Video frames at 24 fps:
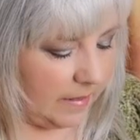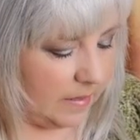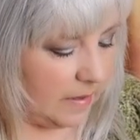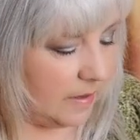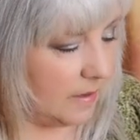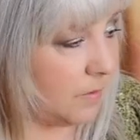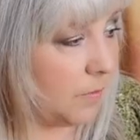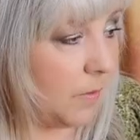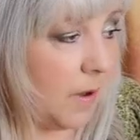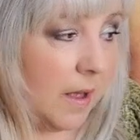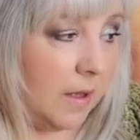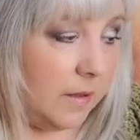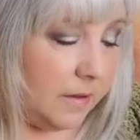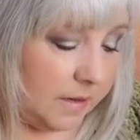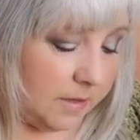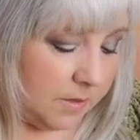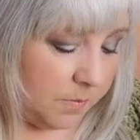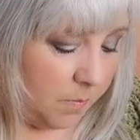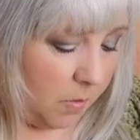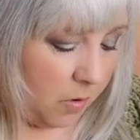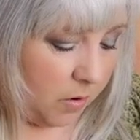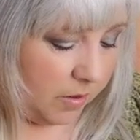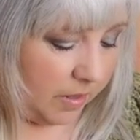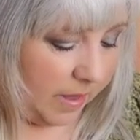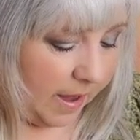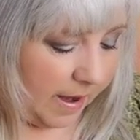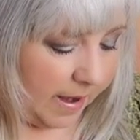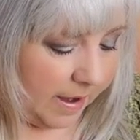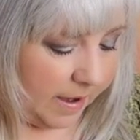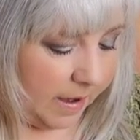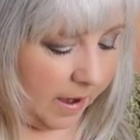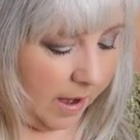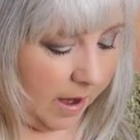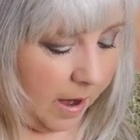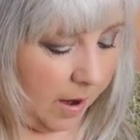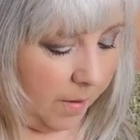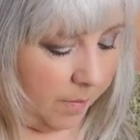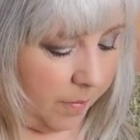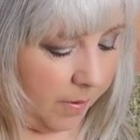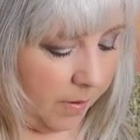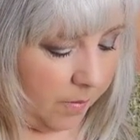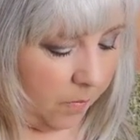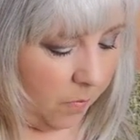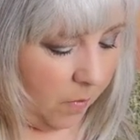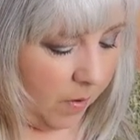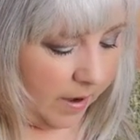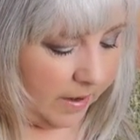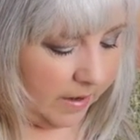It's more light.
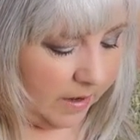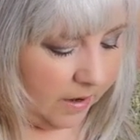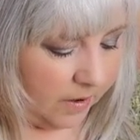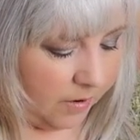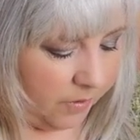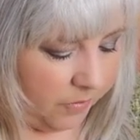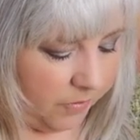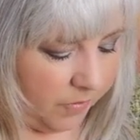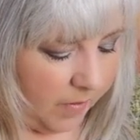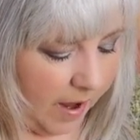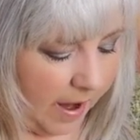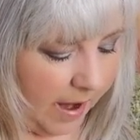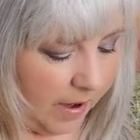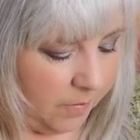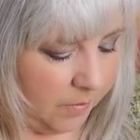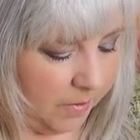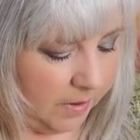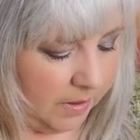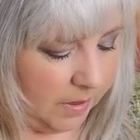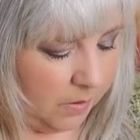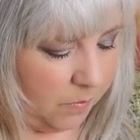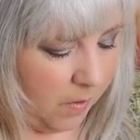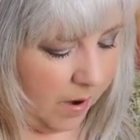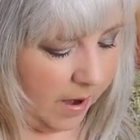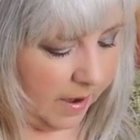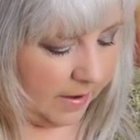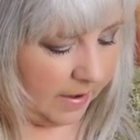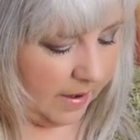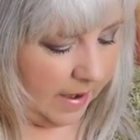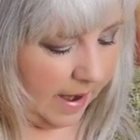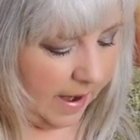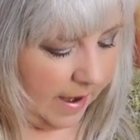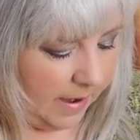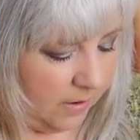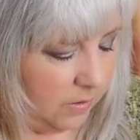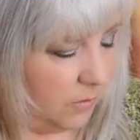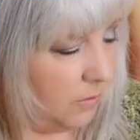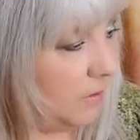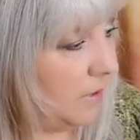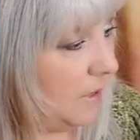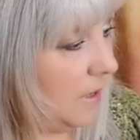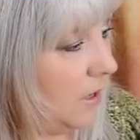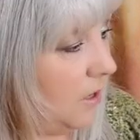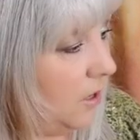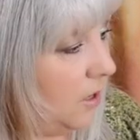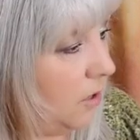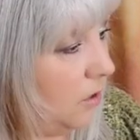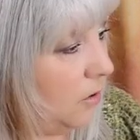But what if I really want not only
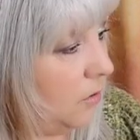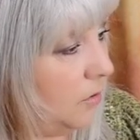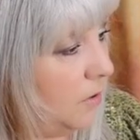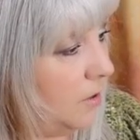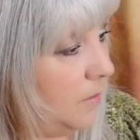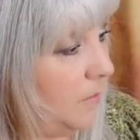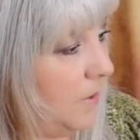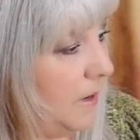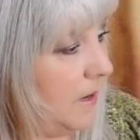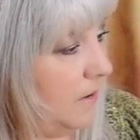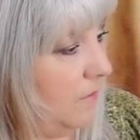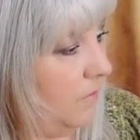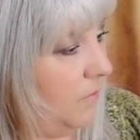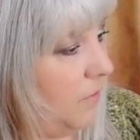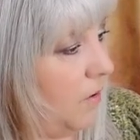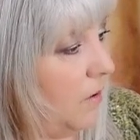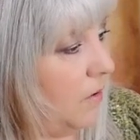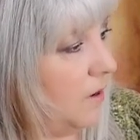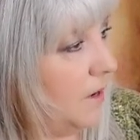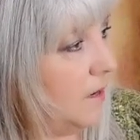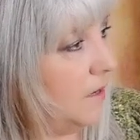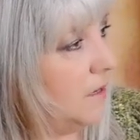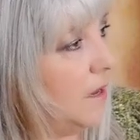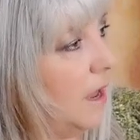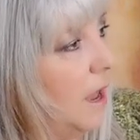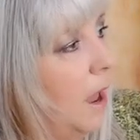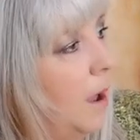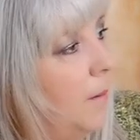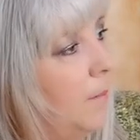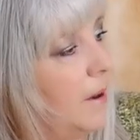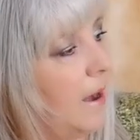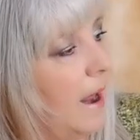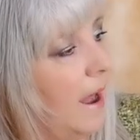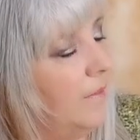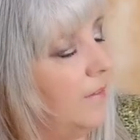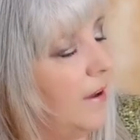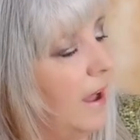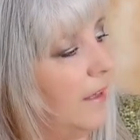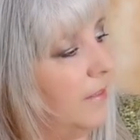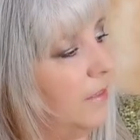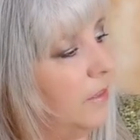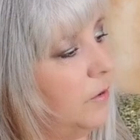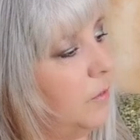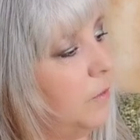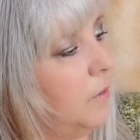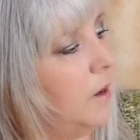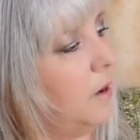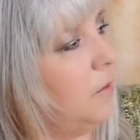you to be in focus, but I've got
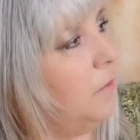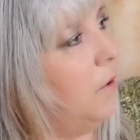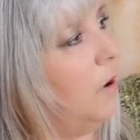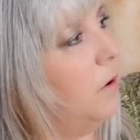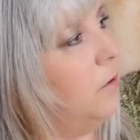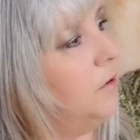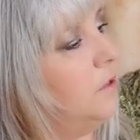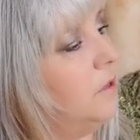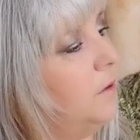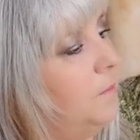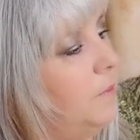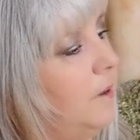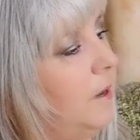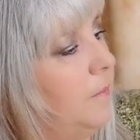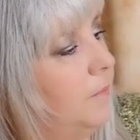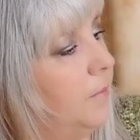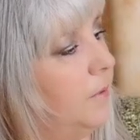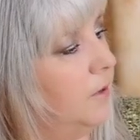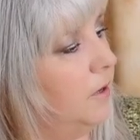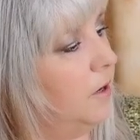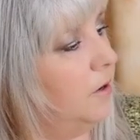3 rows of people.